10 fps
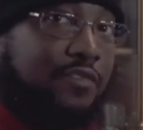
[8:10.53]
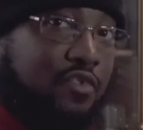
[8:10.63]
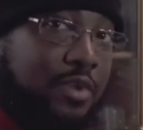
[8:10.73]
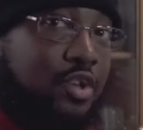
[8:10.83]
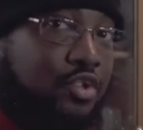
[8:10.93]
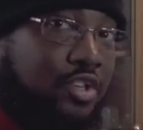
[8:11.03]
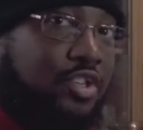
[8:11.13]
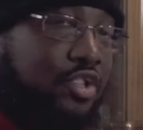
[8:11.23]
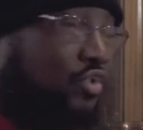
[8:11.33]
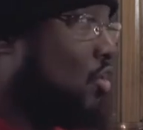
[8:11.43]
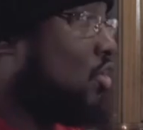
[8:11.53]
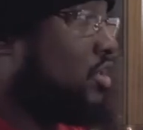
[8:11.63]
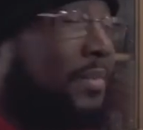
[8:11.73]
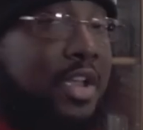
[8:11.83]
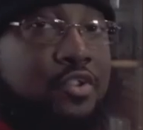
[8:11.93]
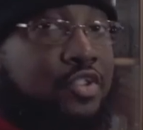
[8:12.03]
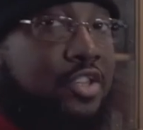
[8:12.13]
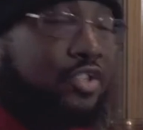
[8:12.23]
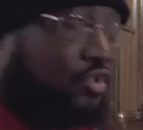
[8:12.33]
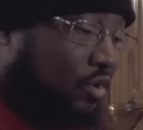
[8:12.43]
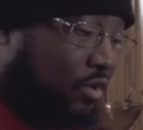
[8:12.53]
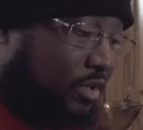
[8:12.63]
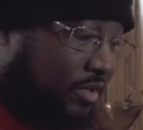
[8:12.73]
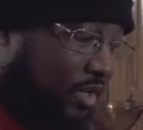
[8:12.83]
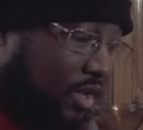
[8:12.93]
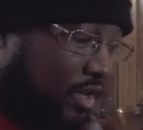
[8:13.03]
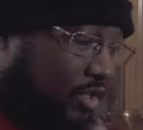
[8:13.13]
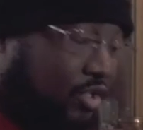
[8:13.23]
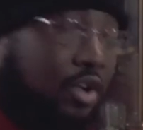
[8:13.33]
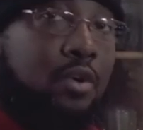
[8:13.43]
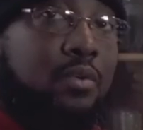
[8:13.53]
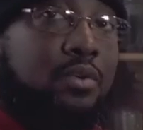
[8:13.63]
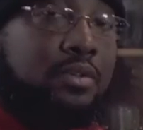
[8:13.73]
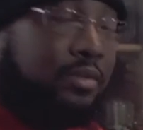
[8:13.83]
you've been used to these controllers. I'm not used to these controllers, so.